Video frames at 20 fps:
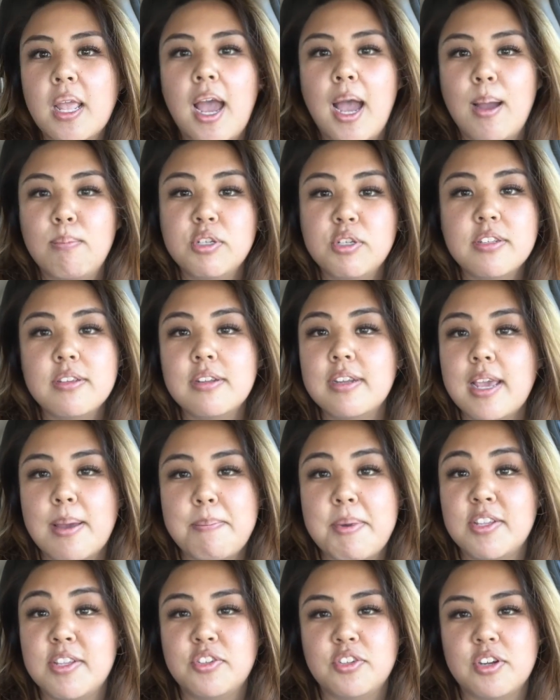I'm just gonna
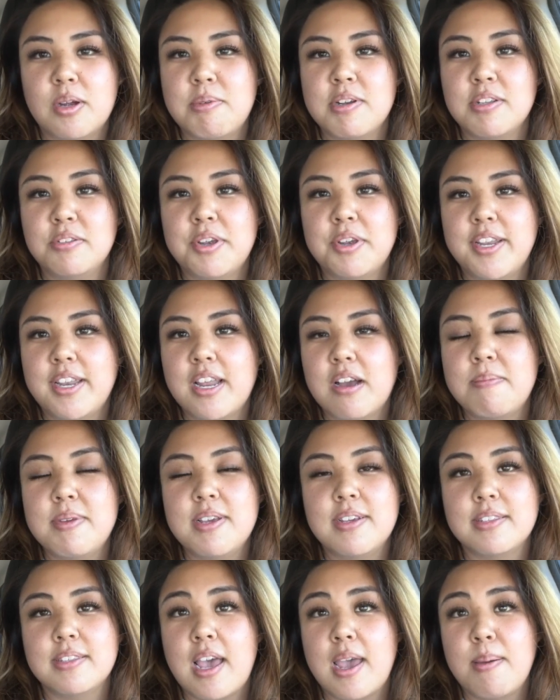get my Starbucks right now
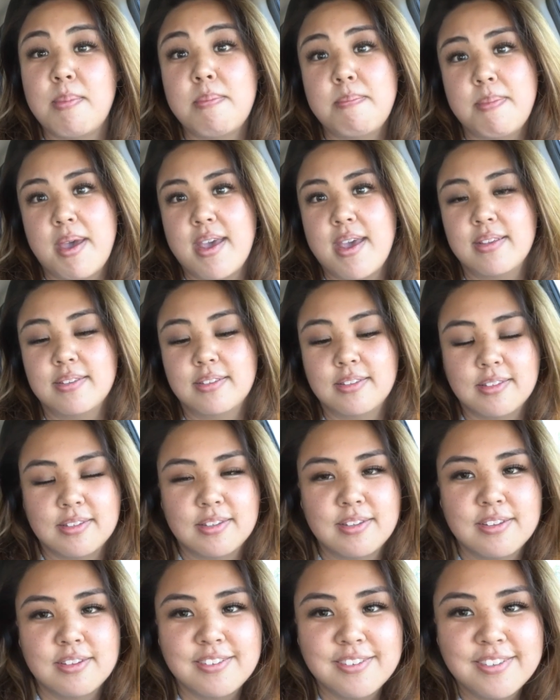because I'm a mess.